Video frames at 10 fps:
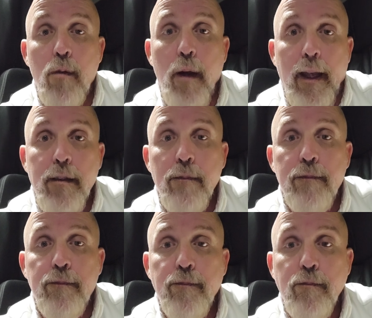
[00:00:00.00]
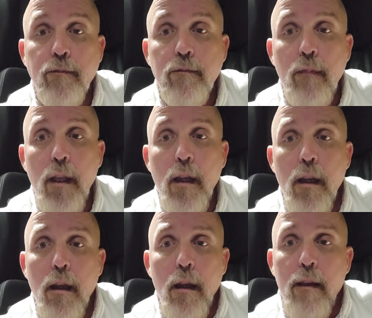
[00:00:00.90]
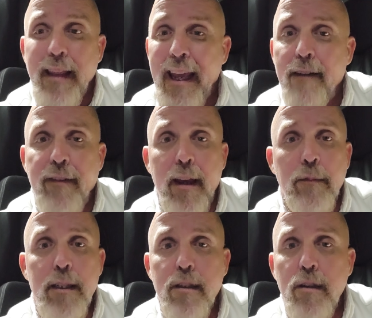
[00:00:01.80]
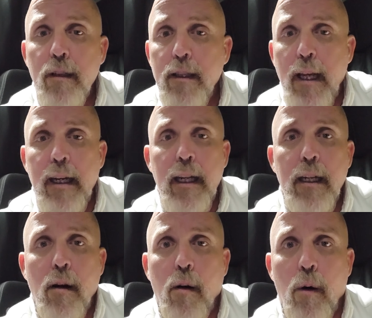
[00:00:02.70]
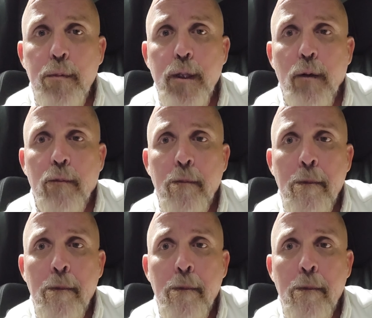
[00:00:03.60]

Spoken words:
roadways. They have families too that they need to go home to,